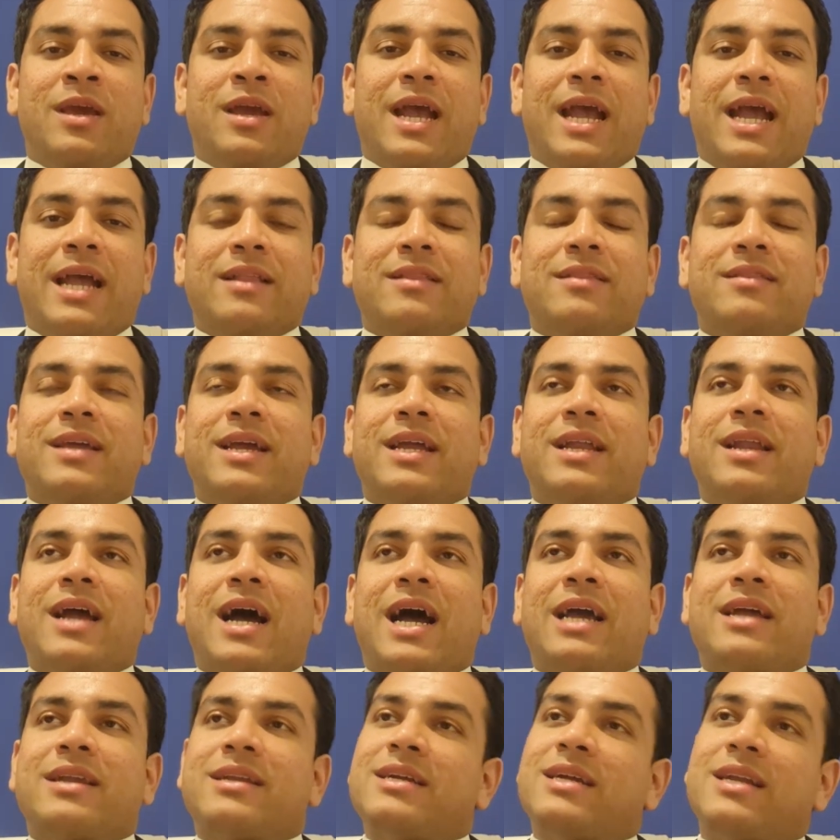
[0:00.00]
And then
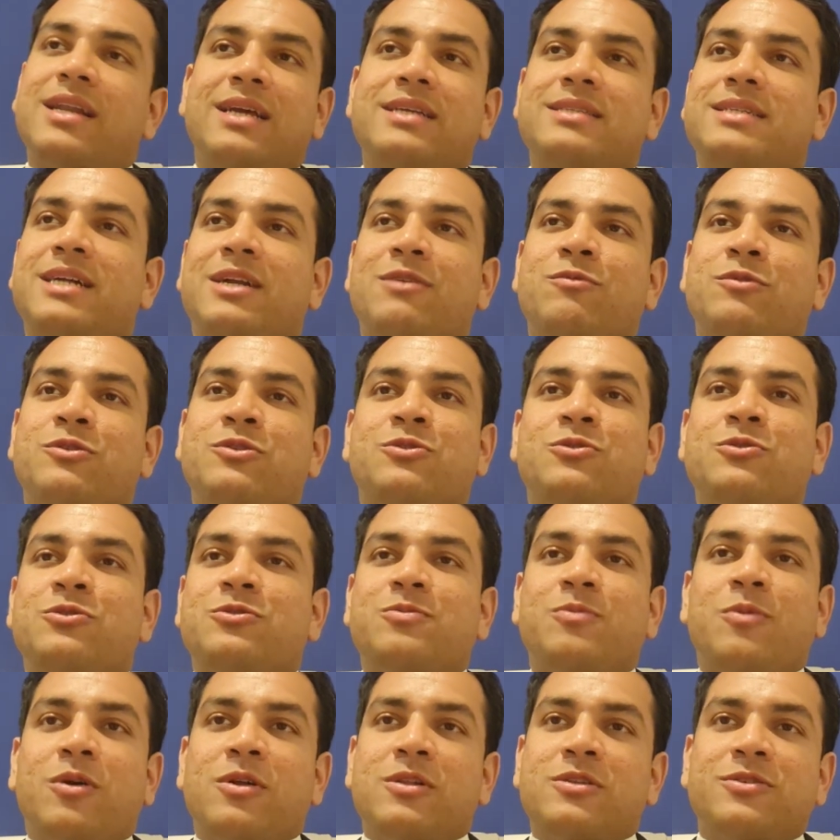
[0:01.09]
I realized that was too
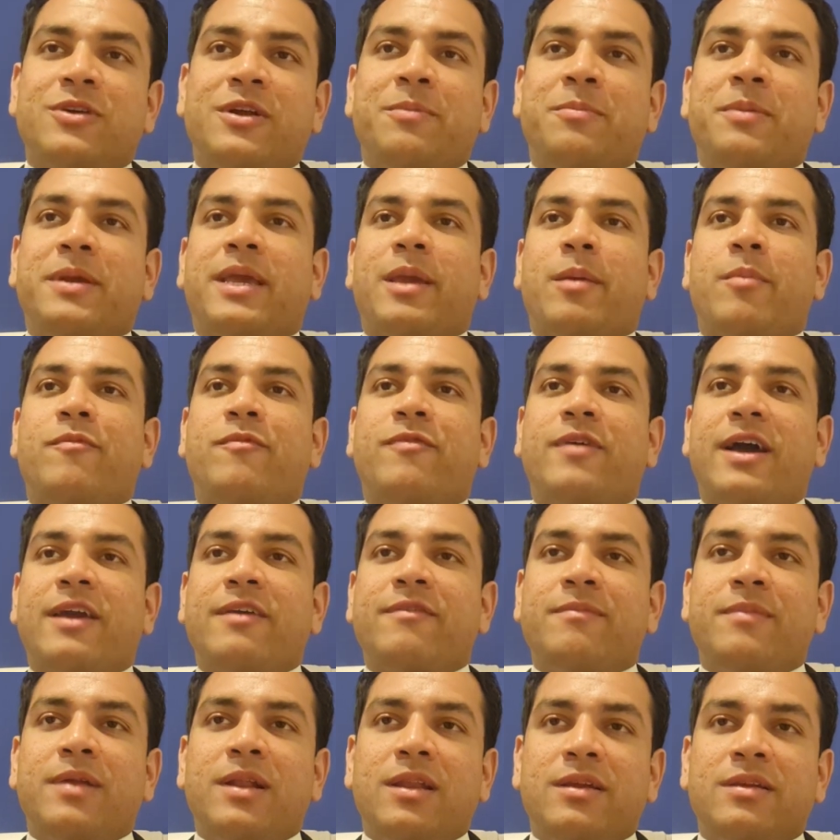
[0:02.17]
small. So it became 5
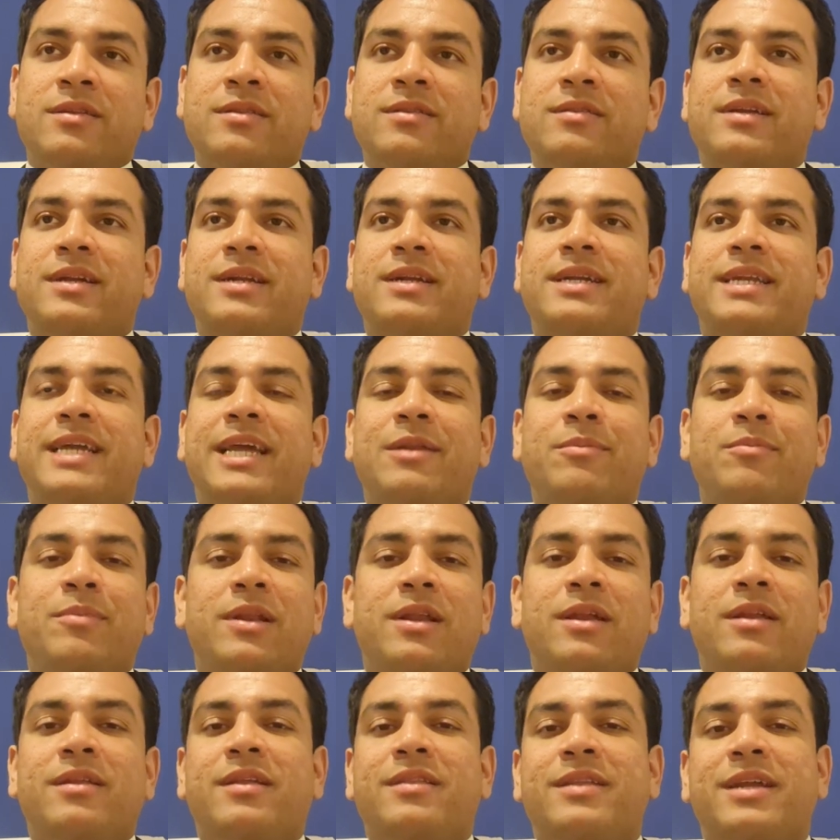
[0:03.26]
million, then 10
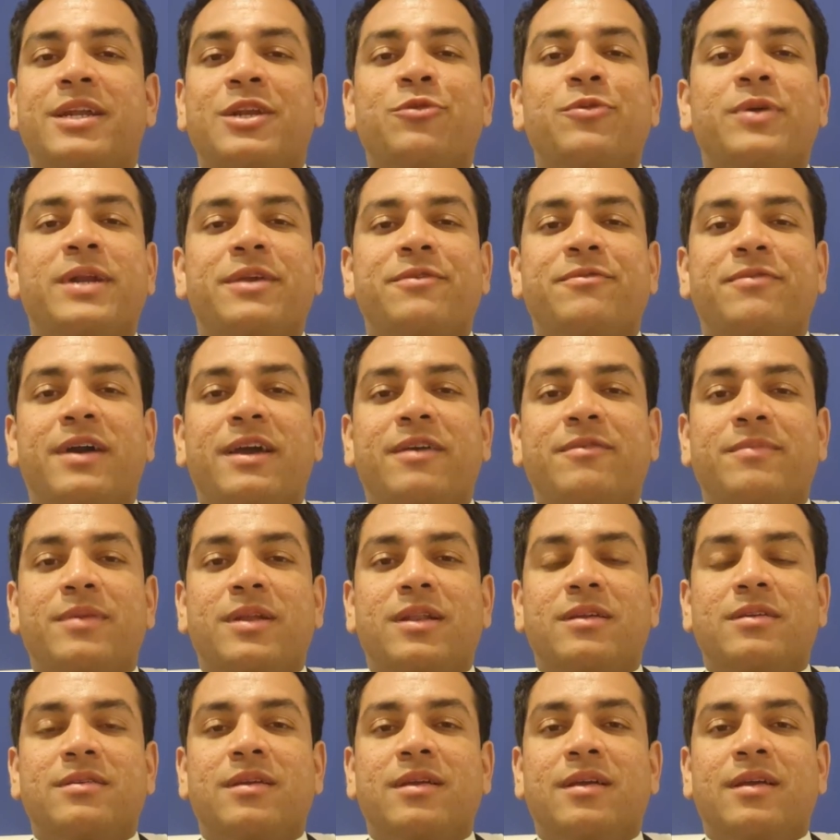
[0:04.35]
million, and then 25
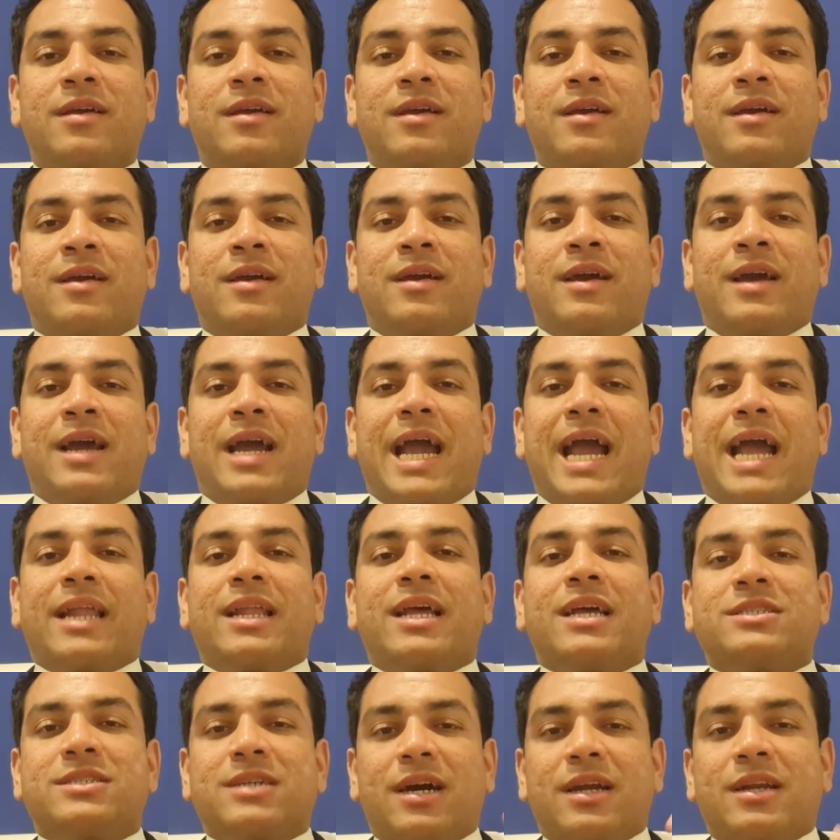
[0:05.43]
million. And I
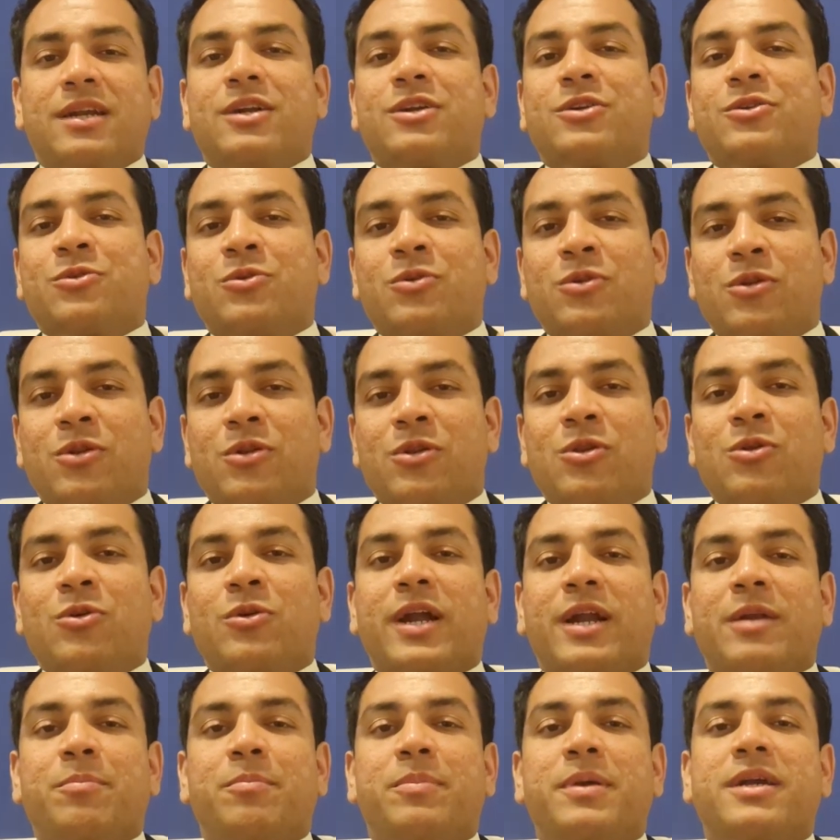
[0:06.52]
started to look
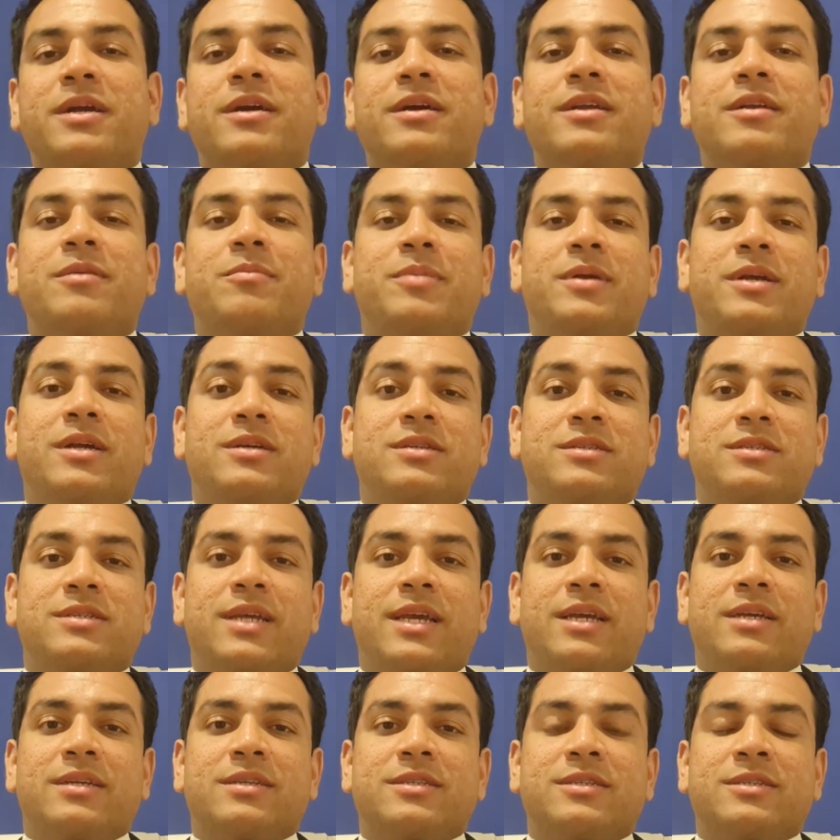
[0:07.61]
at bigger and bigger
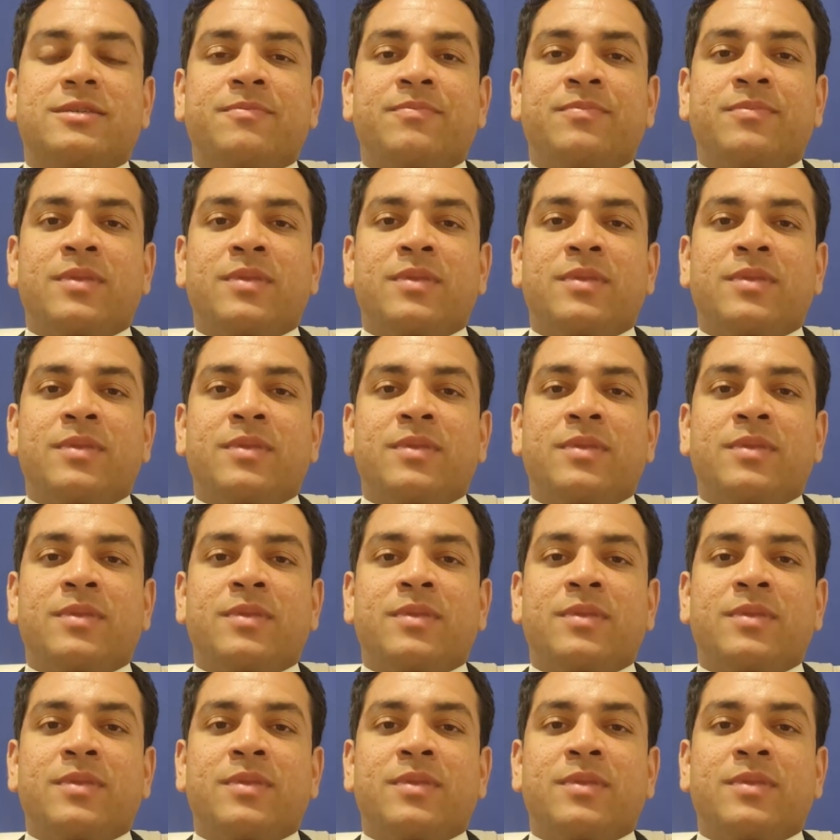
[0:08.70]
stakes.